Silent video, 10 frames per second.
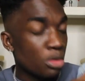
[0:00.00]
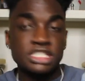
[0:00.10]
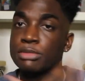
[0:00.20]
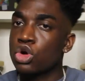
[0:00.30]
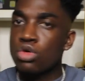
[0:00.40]
With
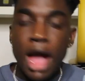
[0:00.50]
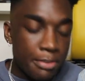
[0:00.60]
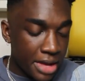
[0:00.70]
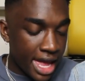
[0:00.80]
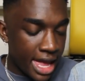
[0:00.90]
some
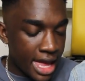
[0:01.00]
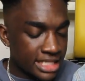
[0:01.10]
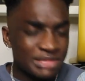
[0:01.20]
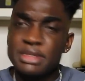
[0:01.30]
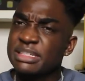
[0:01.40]
crop
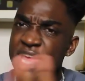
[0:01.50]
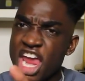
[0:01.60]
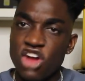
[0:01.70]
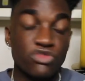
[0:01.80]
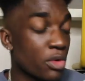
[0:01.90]
pants, maybe some
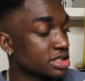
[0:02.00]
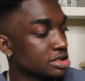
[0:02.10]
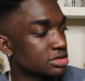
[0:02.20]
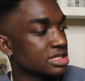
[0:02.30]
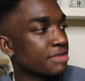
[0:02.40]
Air
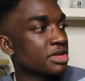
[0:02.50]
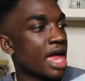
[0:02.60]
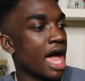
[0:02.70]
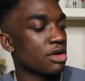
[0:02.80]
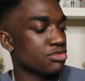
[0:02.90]
Forces or something.
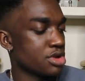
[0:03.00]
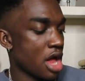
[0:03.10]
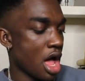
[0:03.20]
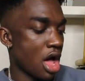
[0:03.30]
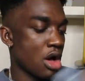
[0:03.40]
I don't
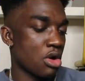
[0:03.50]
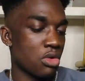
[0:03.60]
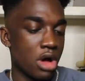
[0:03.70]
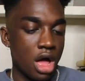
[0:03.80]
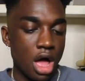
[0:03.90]

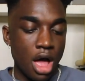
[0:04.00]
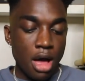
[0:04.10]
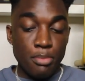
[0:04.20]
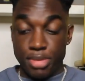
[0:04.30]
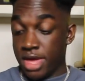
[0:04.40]
know.
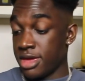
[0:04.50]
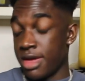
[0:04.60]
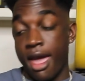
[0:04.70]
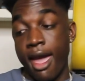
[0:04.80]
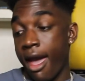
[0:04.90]
But
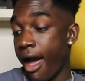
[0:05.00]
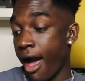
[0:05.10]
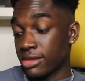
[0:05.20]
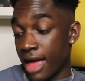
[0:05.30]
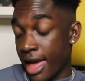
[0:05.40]

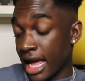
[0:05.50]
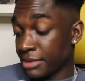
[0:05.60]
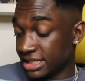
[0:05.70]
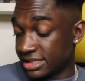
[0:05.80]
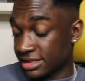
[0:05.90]
yeah, like,
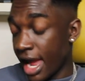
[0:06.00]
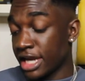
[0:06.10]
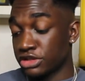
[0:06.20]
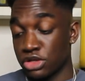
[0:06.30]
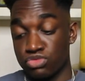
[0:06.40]
I'm
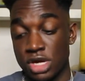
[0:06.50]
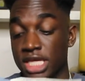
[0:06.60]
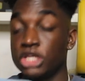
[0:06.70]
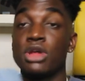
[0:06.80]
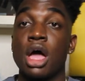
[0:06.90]
excited to
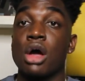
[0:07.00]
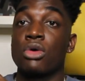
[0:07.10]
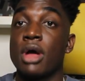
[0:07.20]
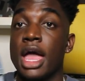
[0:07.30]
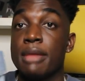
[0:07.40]
really, you
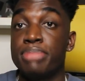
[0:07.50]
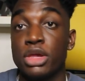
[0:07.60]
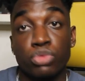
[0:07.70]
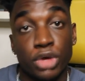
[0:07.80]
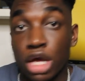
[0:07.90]
know,
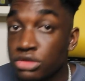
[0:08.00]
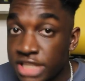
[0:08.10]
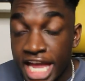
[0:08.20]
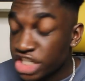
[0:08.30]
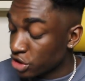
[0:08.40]
be real
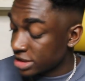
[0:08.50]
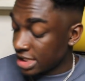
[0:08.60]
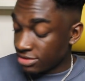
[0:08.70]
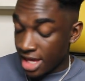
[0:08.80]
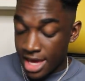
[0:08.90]
dangerous
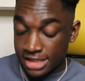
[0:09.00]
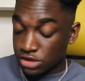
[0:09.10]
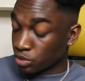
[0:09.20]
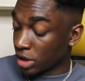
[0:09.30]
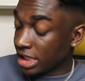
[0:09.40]
in
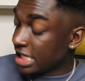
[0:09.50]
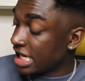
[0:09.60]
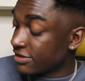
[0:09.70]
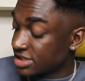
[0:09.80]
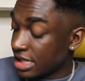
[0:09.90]
this. Really
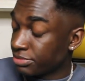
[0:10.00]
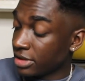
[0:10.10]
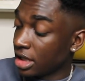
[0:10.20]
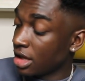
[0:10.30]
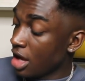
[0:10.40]
give
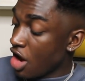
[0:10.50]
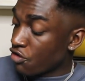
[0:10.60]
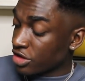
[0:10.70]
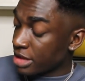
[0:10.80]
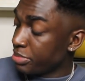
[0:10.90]
something
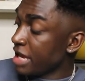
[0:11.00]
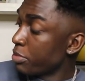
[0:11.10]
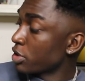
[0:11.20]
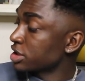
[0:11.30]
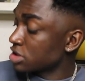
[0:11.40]
for the
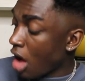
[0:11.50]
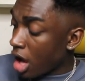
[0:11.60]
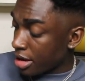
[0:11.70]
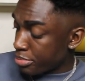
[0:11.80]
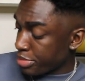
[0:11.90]
people to
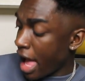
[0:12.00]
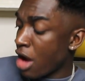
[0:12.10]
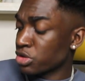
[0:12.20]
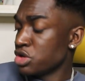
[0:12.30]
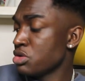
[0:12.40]
talk
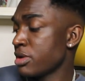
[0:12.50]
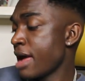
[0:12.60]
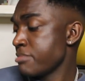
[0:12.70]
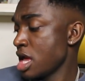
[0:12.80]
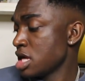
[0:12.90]
about. You know what
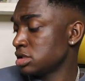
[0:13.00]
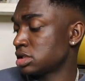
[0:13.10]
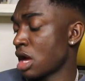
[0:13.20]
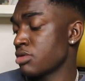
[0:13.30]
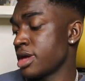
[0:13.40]
I mean?
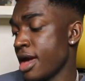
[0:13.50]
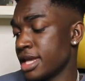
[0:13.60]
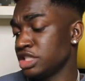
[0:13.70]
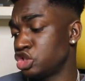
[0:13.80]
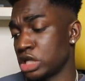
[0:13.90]
So
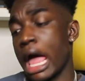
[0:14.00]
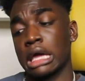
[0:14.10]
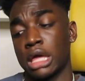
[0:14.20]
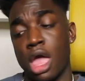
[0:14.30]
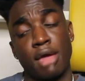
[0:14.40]
yeah, this
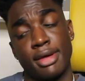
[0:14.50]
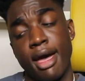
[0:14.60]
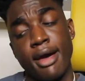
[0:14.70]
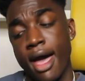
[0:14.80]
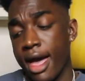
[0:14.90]
jacket.
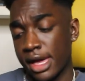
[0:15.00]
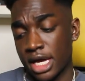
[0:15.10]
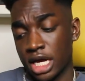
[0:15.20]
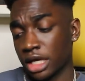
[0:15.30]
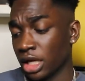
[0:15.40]

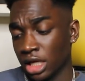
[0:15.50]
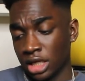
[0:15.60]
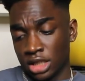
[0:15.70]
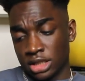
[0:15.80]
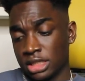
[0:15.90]

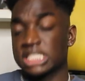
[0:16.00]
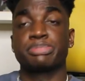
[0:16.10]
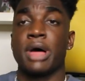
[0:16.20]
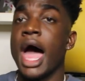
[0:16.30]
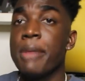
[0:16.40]
It's
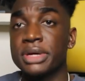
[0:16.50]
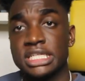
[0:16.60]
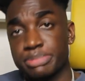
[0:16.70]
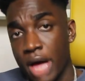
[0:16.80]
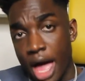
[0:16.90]

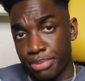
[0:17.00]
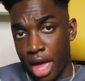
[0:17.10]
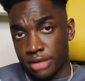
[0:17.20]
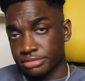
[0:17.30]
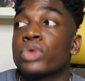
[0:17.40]

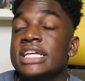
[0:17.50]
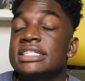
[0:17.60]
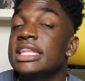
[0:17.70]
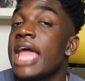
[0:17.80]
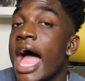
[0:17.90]
popping.
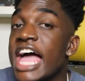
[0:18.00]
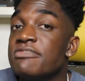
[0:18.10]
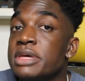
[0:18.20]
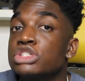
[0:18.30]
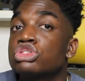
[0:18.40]
Recently,
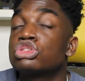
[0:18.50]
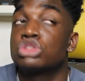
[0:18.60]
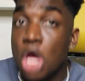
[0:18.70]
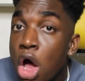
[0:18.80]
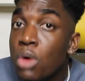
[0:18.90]
I've been
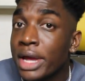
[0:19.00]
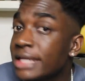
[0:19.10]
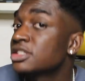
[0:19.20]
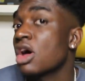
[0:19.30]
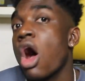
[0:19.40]
so
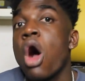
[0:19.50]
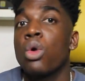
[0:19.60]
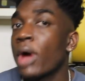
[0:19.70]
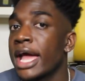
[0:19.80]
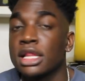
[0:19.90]
into
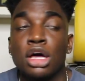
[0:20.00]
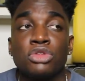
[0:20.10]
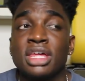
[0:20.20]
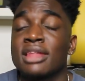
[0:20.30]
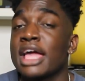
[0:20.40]
all white
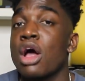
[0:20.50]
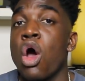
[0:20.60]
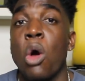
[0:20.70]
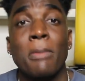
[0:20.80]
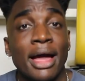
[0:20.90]
clothing. Like,
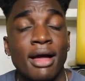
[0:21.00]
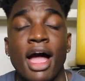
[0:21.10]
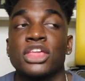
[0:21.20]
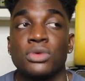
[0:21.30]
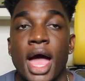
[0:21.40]
oh my
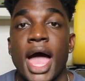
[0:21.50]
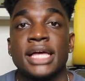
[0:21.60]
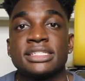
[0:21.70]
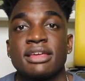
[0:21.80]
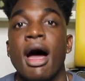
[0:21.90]
God, you
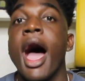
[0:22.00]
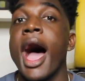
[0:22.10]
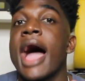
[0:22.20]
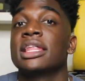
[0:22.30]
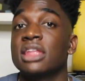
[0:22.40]
guys.
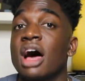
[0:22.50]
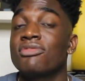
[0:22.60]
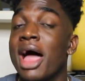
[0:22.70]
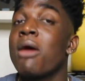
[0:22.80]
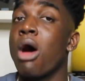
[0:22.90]
I
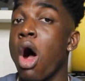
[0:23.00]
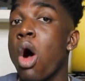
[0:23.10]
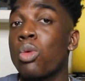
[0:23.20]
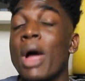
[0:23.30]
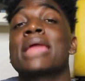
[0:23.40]
love how
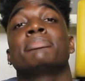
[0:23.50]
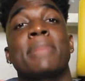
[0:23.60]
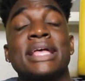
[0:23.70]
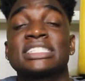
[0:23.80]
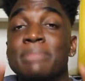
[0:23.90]
all white
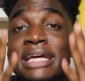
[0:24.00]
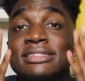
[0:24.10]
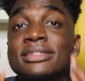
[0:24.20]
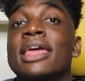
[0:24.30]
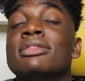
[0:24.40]
makes my
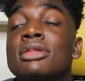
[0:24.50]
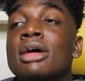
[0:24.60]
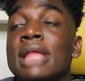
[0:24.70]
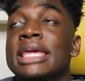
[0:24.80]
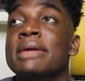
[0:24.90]
skin
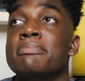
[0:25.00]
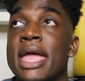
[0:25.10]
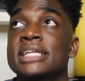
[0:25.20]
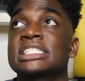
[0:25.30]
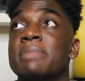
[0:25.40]
look. Like, it
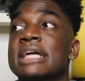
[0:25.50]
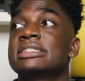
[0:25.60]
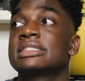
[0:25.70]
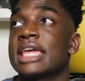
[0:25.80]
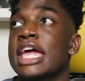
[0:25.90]
makes my
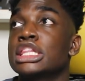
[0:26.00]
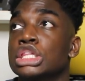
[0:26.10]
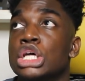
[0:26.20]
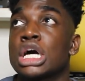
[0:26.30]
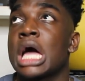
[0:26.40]

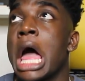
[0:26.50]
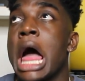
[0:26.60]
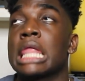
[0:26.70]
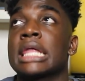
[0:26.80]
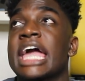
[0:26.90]
skin look
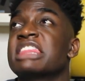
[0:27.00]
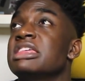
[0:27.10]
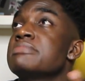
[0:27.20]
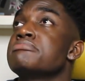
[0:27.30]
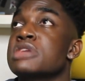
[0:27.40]
like
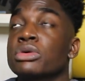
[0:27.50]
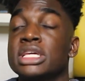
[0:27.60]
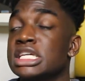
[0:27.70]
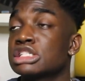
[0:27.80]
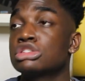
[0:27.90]
the
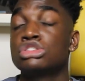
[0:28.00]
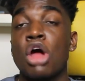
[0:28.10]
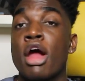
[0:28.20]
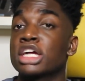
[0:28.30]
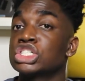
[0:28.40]
milkiest
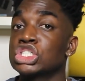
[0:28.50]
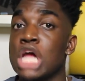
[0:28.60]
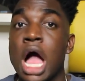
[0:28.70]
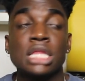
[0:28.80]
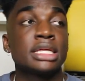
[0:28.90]
dark
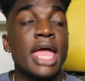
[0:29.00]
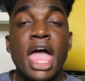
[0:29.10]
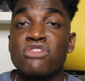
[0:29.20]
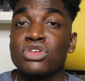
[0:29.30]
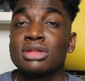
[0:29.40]
chocolate
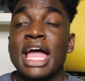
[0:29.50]
ever.